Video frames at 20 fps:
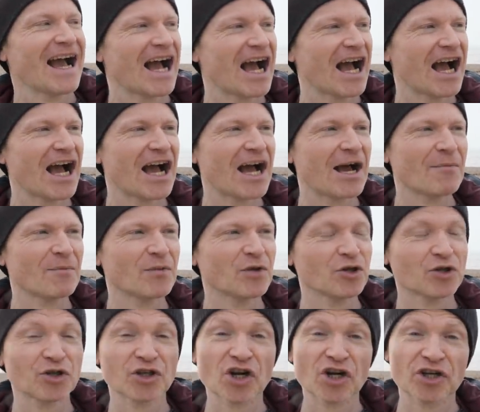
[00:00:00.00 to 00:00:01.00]
um,
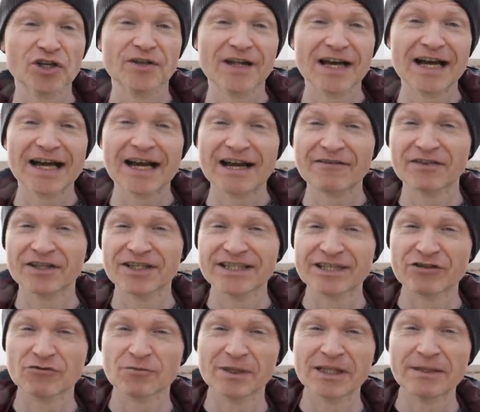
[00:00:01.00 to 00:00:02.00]
you could argue that I have
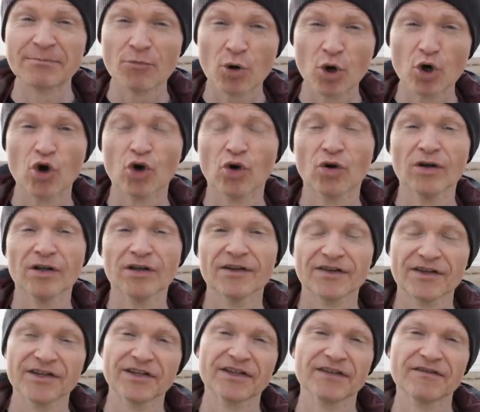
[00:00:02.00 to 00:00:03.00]
considerably more
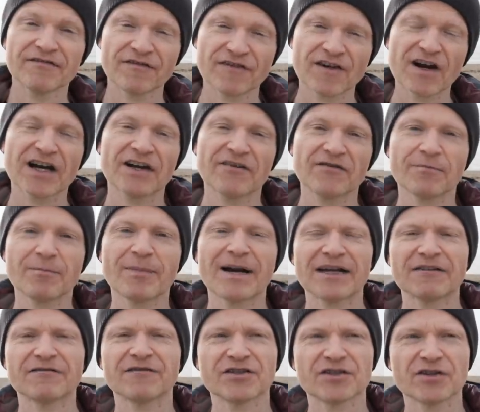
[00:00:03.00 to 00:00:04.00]
than five
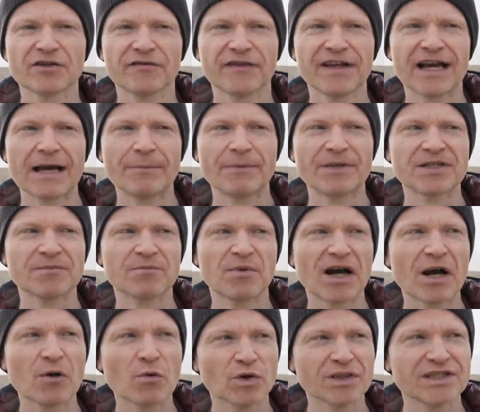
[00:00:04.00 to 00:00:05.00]
bad photography habits, but
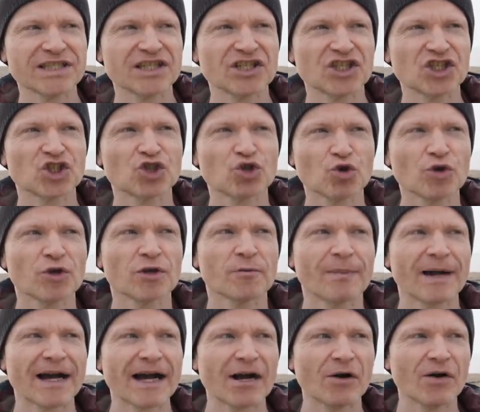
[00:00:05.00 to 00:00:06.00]
I wanted to talk
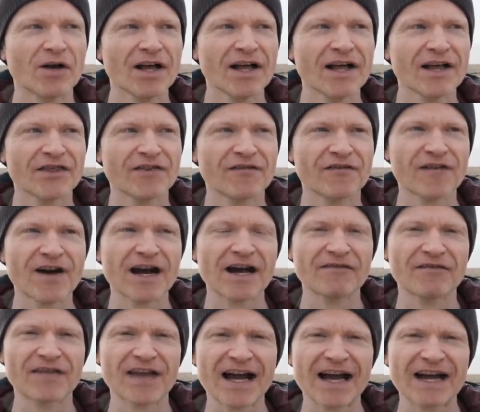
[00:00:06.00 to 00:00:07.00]
about the
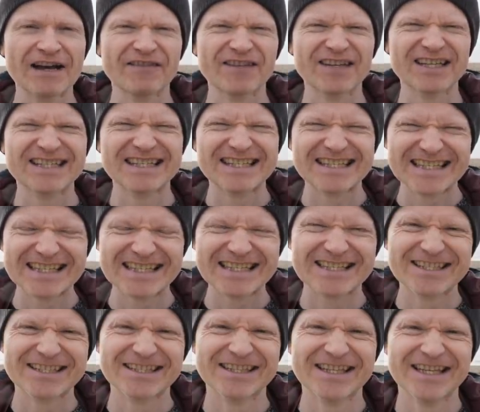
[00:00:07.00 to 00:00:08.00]
five that I've
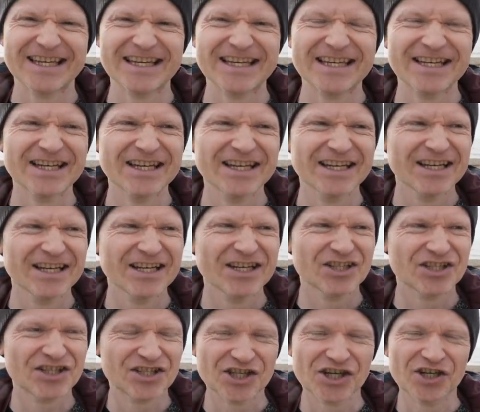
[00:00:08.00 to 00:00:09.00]
consistently
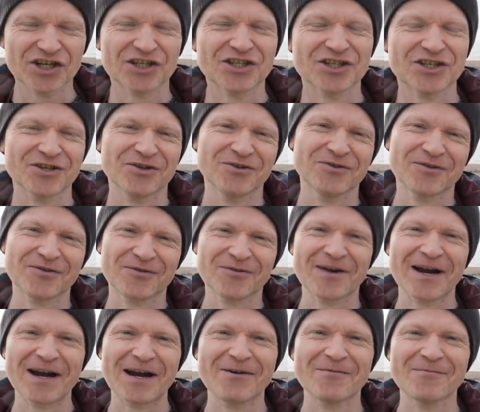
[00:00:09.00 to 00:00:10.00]
stuck to
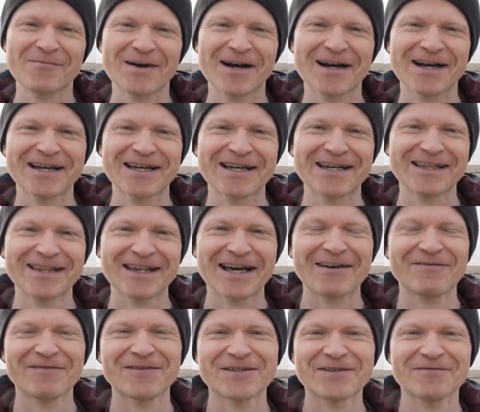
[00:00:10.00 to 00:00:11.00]
throughout my
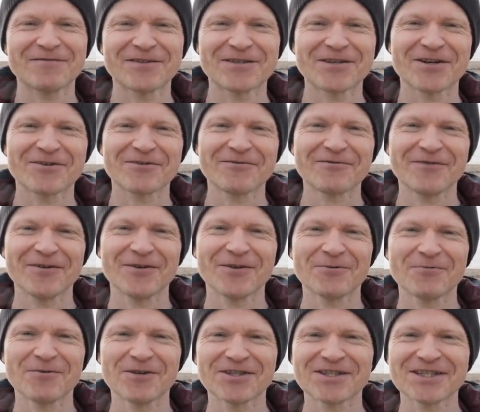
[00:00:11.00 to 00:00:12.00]
life as a photographer.
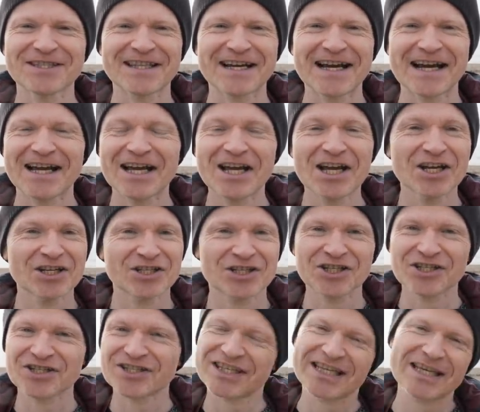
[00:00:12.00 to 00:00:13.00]
The ones that
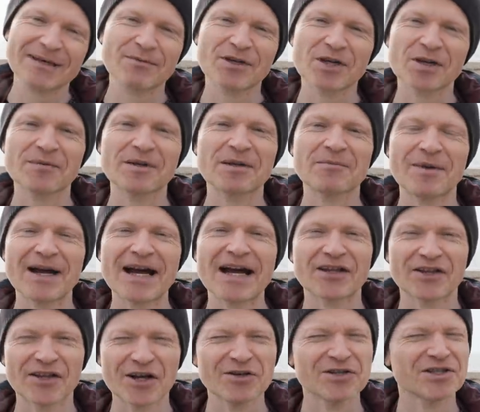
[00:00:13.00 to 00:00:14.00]
just keep coming
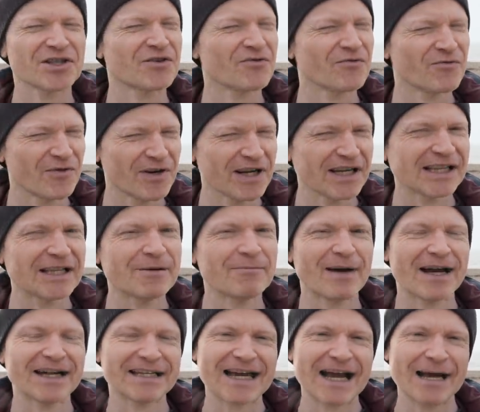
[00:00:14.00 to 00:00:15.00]
back. Those are the really
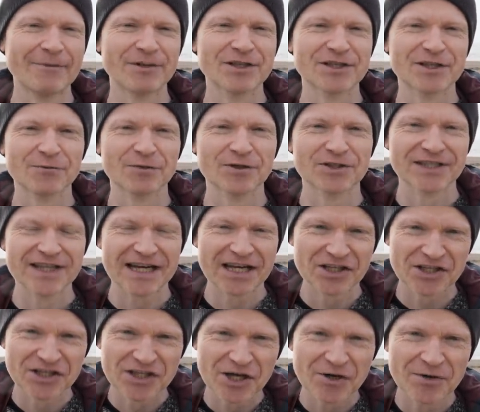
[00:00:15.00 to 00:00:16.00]
bad habits, the ones that
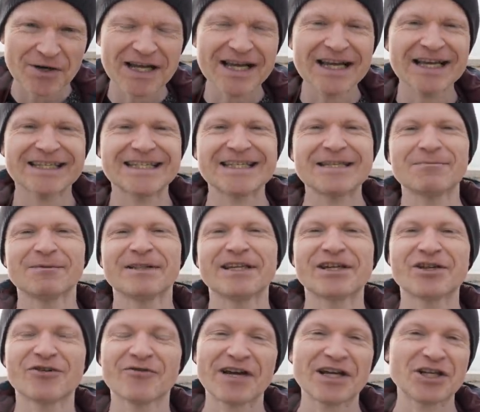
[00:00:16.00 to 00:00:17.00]
are so deeply
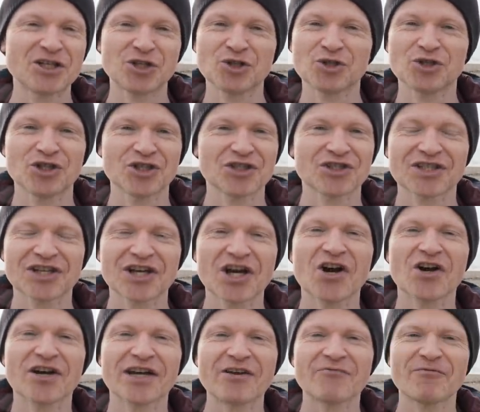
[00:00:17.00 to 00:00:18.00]
ingrained you just
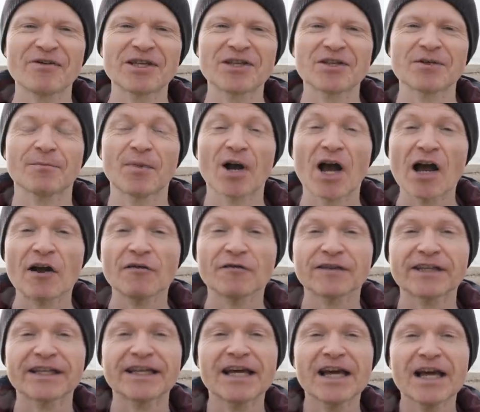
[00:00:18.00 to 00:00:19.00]
can't get rid of them. But
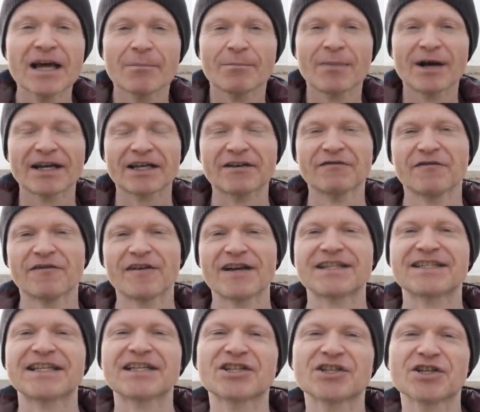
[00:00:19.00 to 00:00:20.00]
hopefully, by
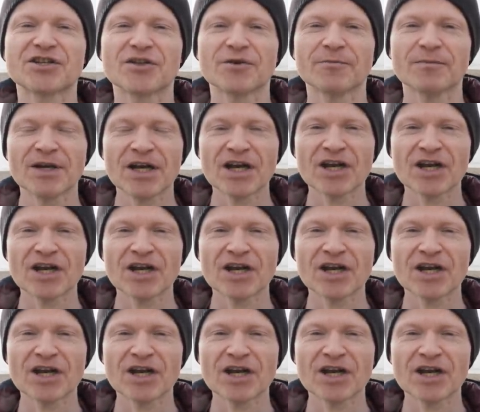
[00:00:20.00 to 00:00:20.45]
confessing to them,